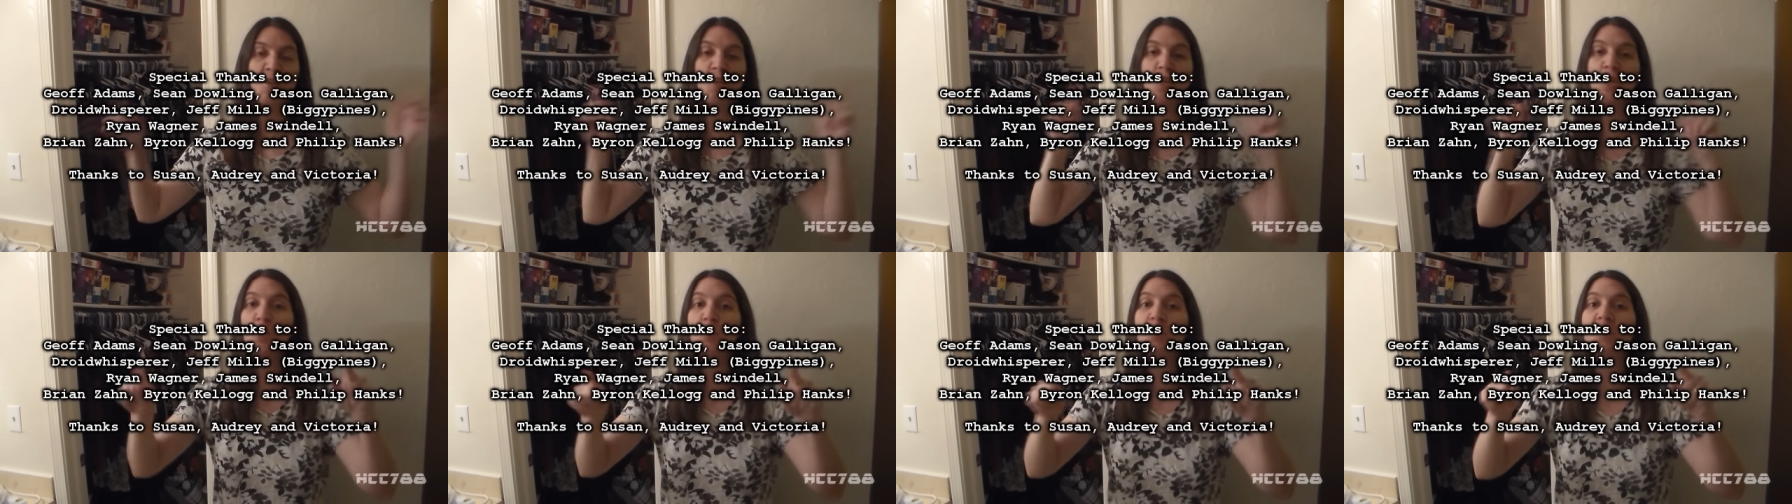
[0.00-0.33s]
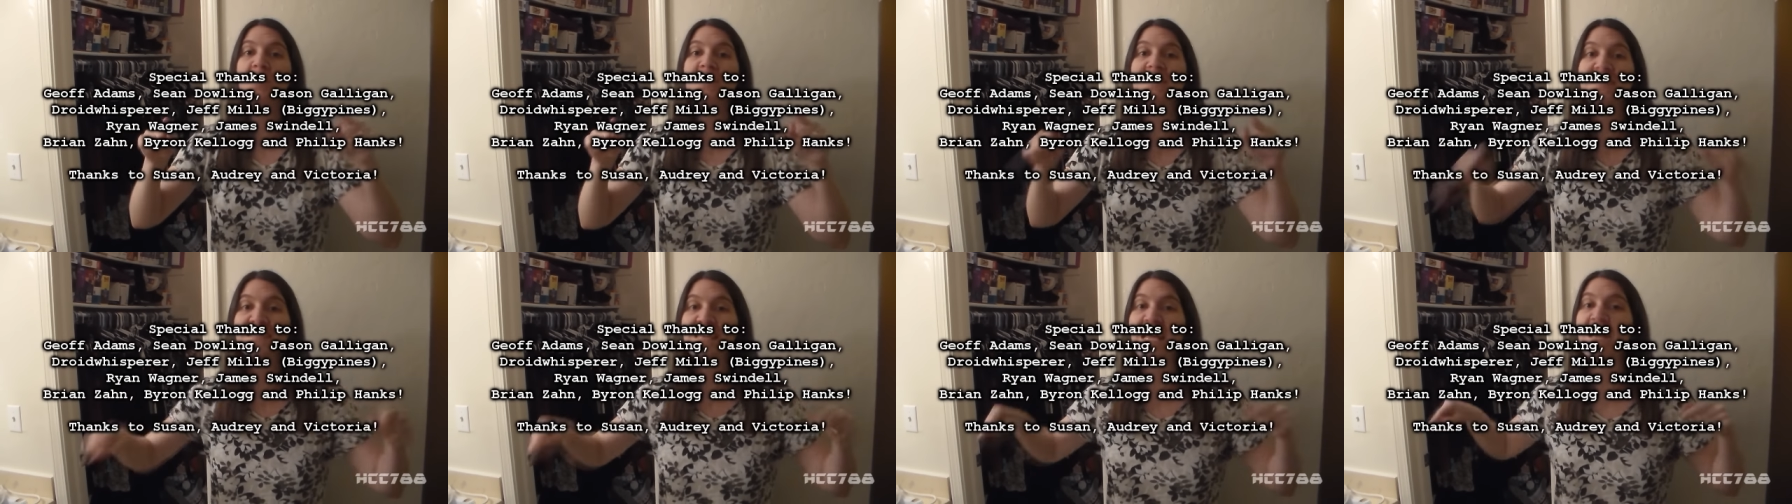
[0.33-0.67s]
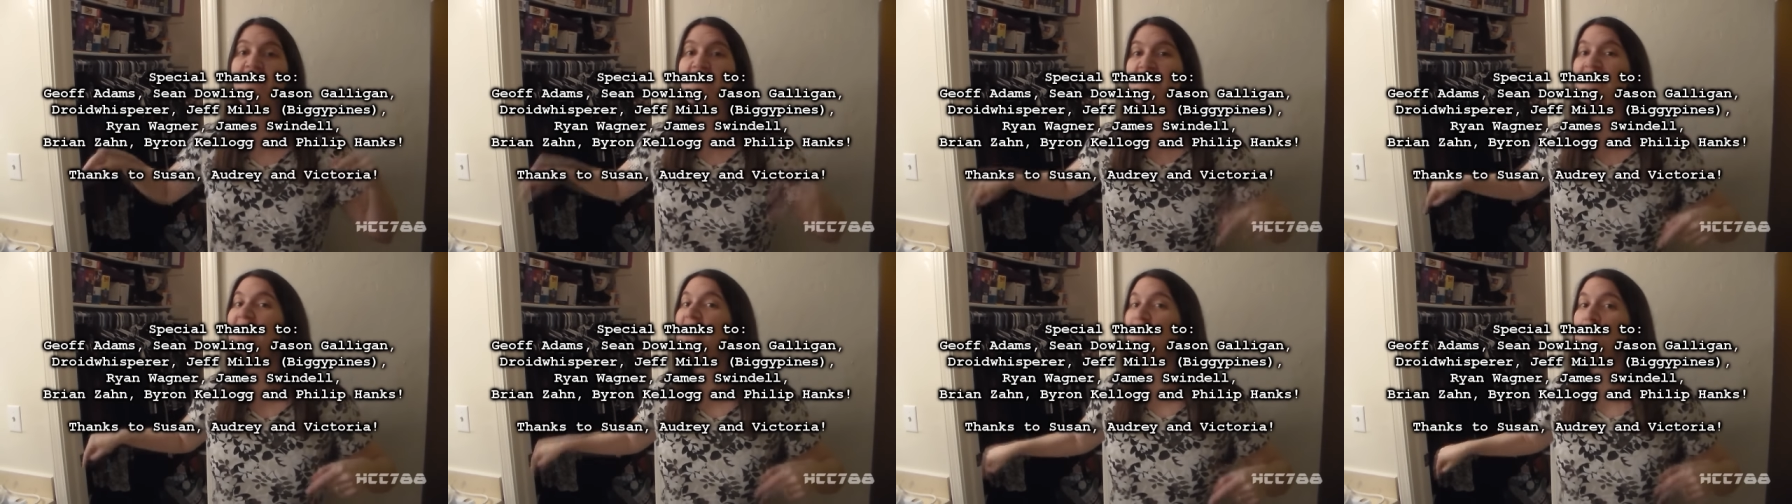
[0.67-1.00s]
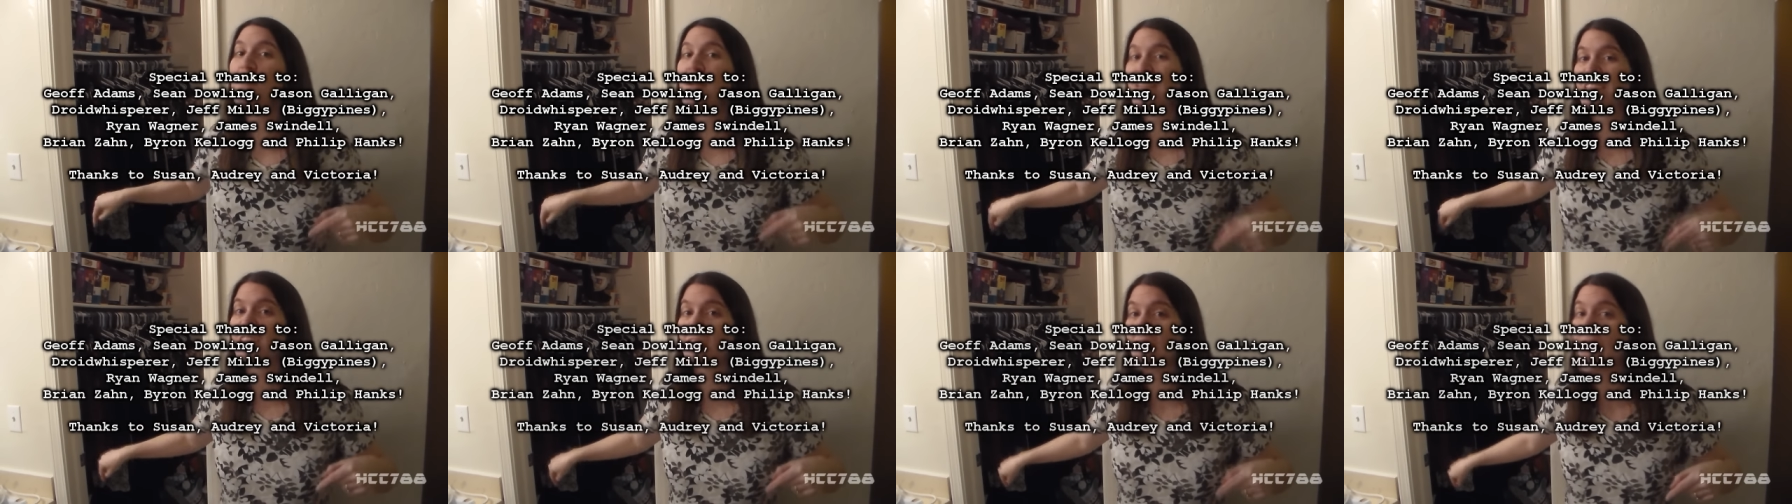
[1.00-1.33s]
You could save this
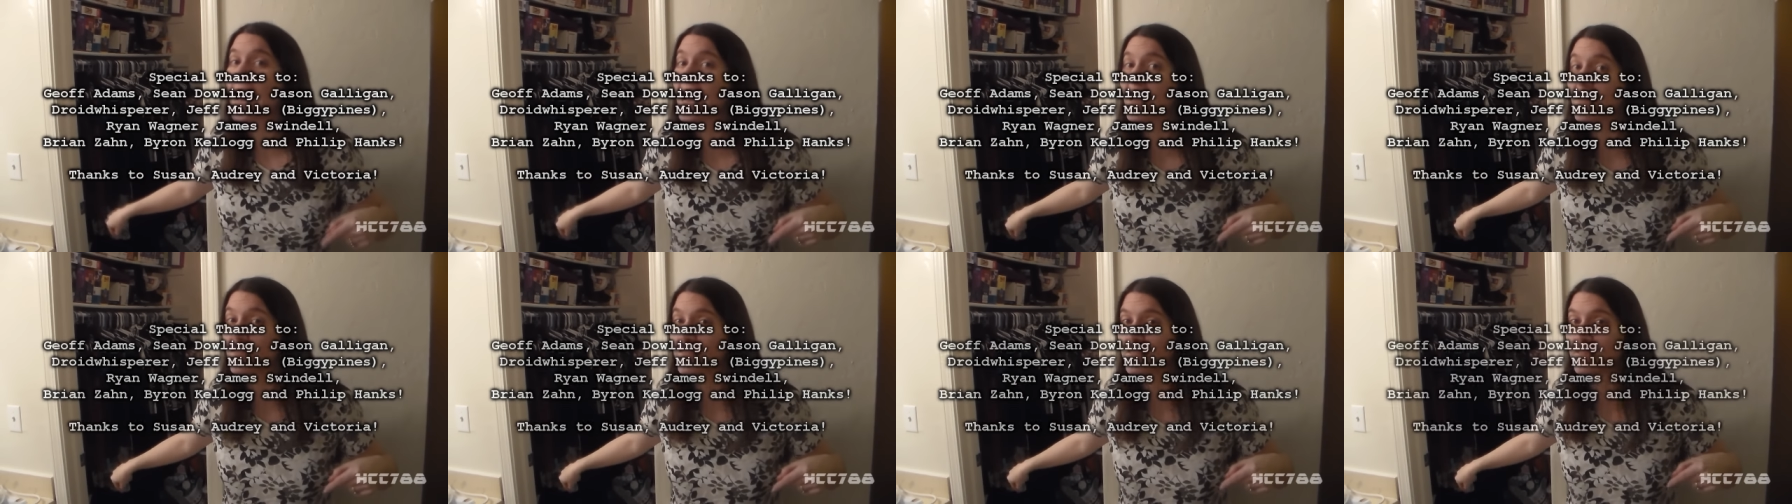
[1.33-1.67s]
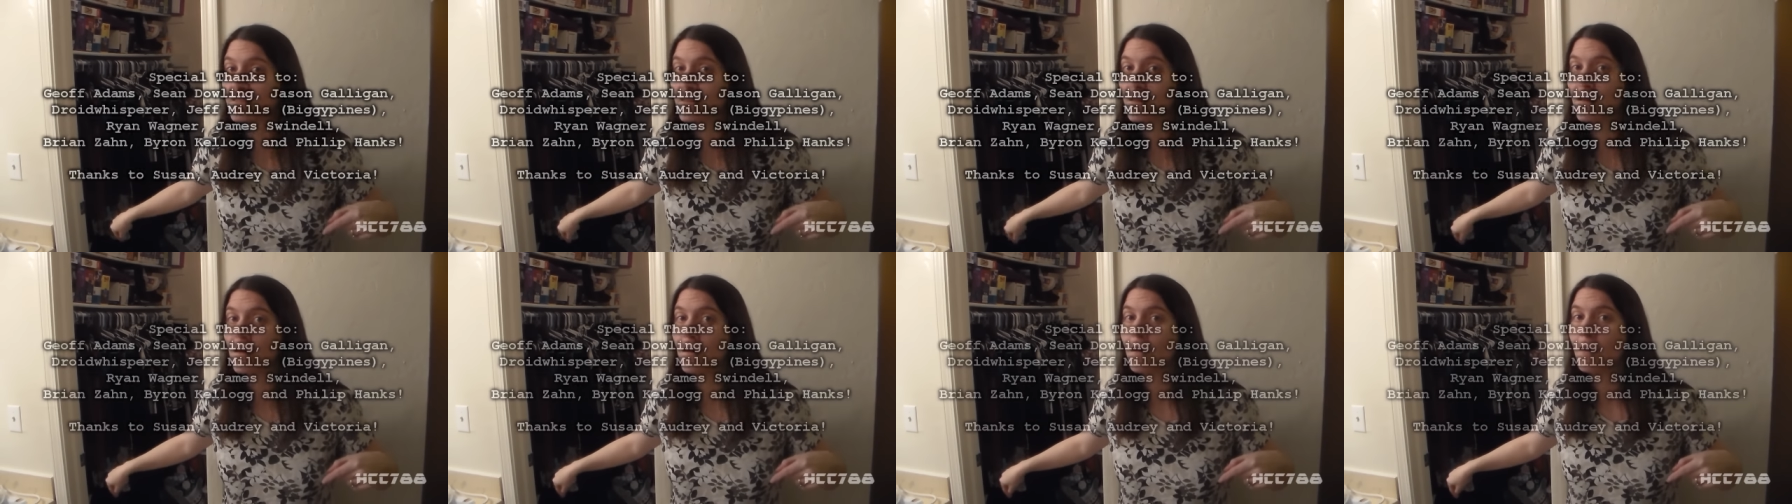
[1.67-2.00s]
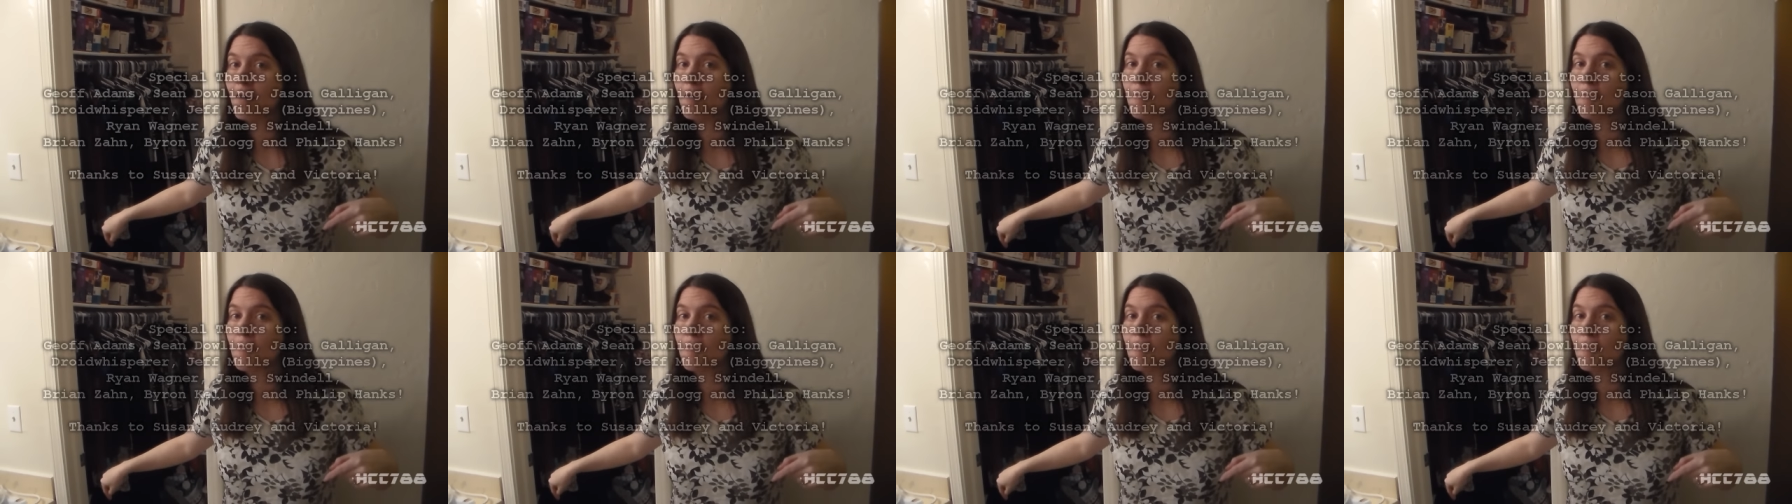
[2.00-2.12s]
man's life.